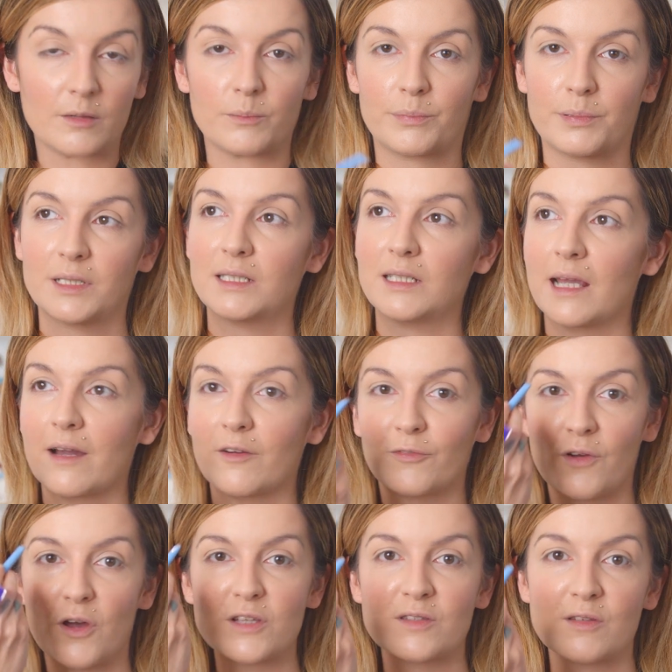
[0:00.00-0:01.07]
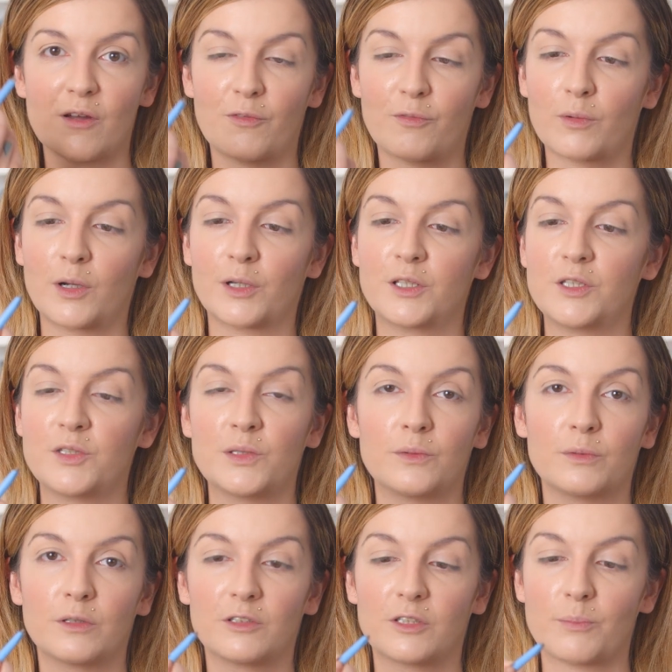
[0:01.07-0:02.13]
But yeah, first off, we're gonna do
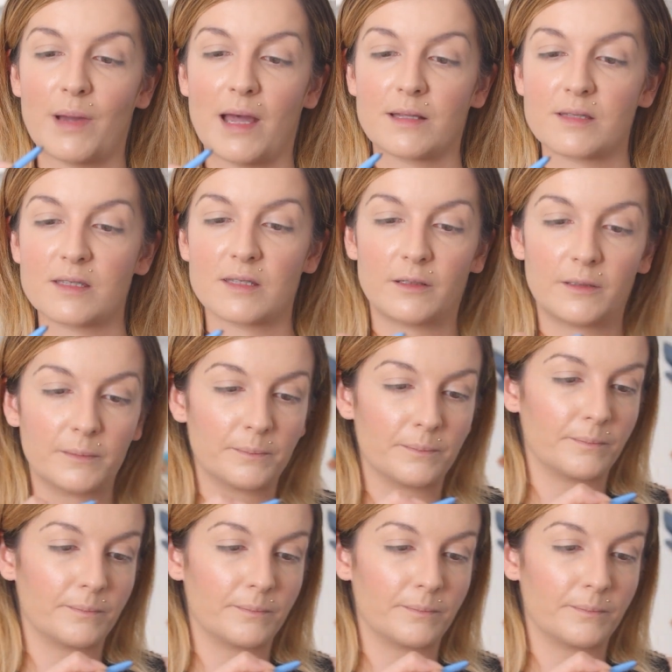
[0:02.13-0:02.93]
the pencil.